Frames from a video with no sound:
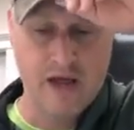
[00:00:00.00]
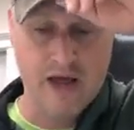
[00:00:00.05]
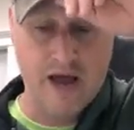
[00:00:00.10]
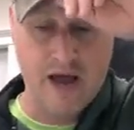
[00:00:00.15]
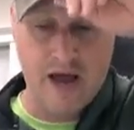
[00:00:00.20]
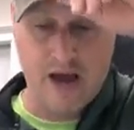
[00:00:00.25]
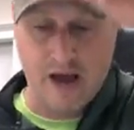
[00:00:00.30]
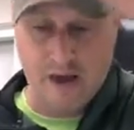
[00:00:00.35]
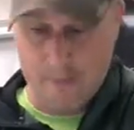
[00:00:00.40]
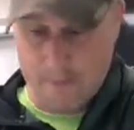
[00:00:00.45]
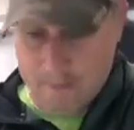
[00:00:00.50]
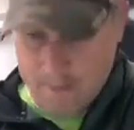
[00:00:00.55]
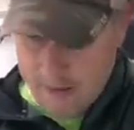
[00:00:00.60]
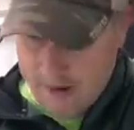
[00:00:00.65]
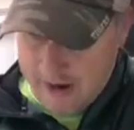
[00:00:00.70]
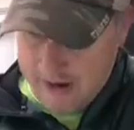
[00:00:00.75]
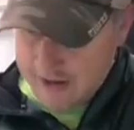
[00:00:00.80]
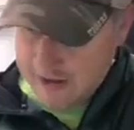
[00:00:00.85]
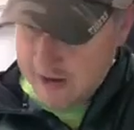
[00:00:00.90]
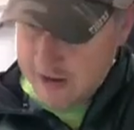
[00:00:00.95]
uh,
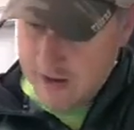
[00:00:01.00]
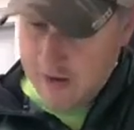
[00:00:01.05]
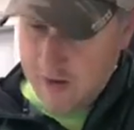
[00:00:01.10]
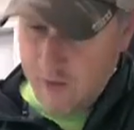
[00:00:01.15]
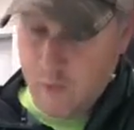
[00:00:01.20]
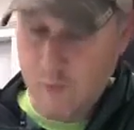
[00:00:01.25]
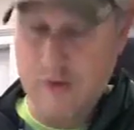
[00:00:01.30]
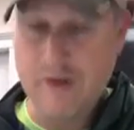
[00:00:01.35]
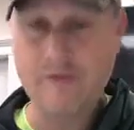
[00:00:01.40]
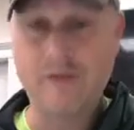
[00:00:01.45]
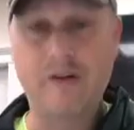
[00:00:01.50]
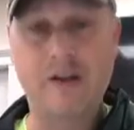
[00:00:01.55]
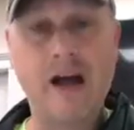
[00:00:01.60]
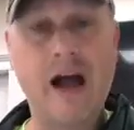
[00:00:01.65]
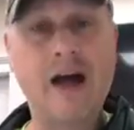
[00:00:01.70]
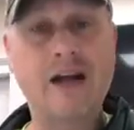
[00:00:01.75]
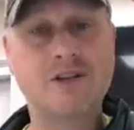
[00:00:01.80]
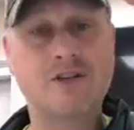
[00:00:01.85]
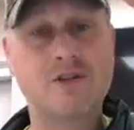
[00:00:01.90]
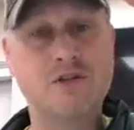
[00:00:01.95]
but we've
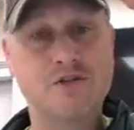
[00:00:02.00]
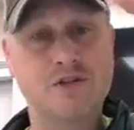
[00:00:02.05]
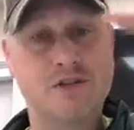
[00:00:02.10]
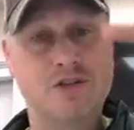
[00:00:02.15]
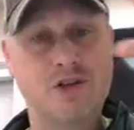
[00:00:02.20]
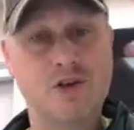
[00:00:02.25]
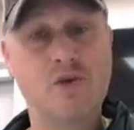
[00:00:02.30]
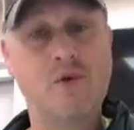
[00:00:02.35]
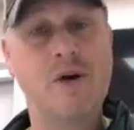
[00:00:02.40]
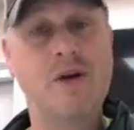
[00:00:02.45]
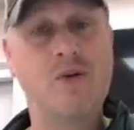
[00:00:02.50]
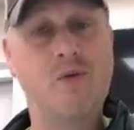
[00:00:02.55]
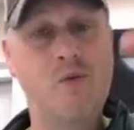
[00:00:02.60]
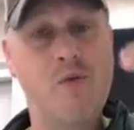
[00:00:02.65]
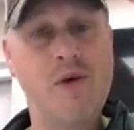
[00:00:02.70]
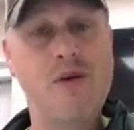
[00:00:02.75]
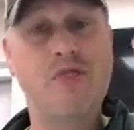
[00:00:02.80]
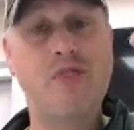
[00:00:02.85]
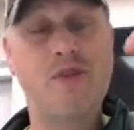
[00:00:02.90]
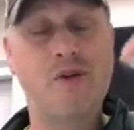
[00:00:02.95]
got to do it
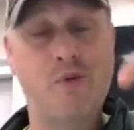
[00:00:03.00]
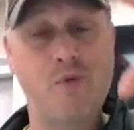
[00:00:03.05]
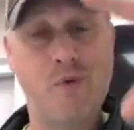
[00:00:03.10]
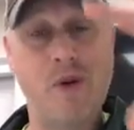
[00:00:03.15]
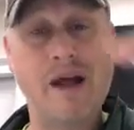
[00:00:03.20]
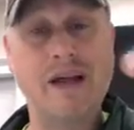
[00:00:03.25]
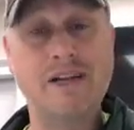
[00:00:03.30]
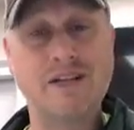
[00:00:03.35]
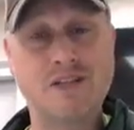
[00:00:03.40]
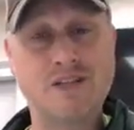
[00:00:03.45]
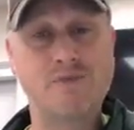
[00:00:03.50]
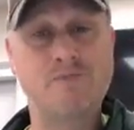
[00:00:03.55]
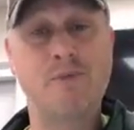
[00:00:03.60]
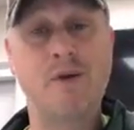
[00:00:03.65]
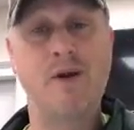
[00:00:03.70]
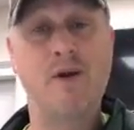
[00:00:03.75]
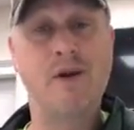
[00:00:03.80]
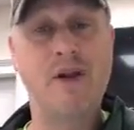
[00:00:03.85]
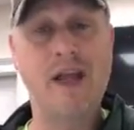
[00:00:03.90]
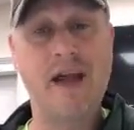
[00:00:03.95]
with the right
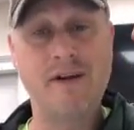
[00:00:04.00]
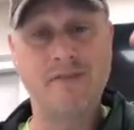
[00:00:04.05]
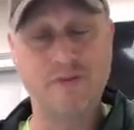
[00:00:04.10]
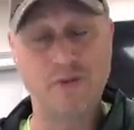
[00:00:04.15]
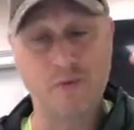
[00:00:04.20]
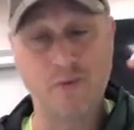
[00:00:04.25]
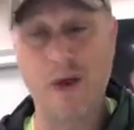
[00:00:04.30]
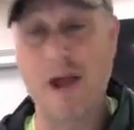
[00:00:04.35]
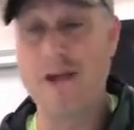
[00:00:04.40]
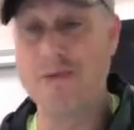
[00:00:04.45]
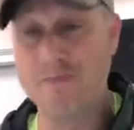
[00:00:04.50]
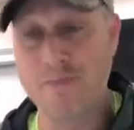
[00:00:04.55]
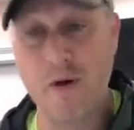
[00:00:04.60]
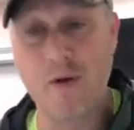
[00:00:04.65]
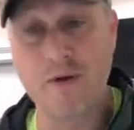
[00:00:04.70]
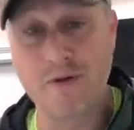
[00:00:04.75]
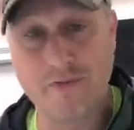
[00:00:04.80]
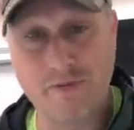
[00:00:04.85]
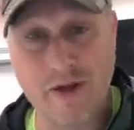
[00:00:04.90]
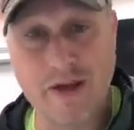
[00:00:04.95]
spirit, have the right
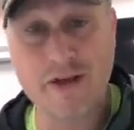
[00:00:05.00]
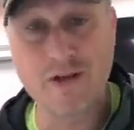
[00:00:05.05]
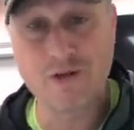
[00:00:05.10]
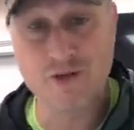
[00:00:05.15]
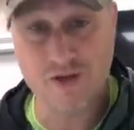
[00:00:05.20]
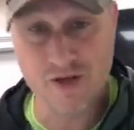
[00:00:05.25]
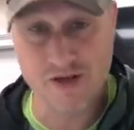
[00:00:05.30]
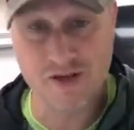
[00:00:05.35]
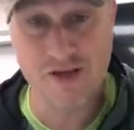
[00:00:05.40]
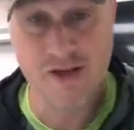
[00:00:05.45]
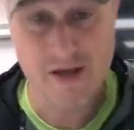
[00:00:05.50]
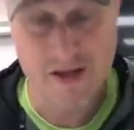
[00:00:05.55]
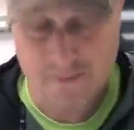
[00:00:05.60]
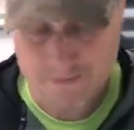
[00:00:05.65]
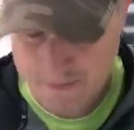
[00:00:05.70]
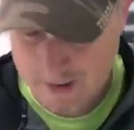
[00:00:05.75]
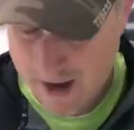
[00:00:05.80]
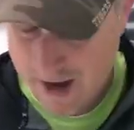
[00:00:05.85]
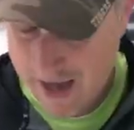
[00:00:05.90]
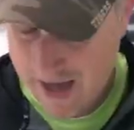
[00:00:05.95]
motivation
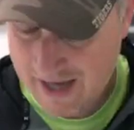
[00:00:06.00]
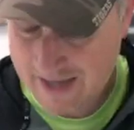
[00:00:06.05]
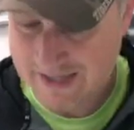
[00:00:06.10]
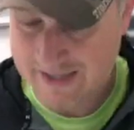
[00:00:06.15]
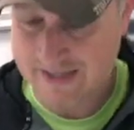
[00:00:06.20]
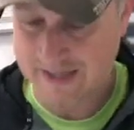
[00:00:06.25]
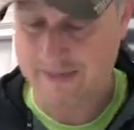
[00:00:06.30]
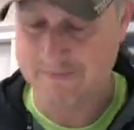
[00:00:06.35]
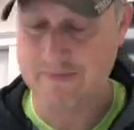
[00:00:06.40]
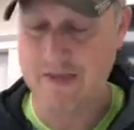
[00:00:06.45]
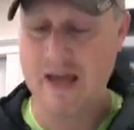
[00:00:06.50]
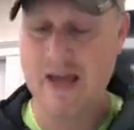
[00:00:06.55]
behind it.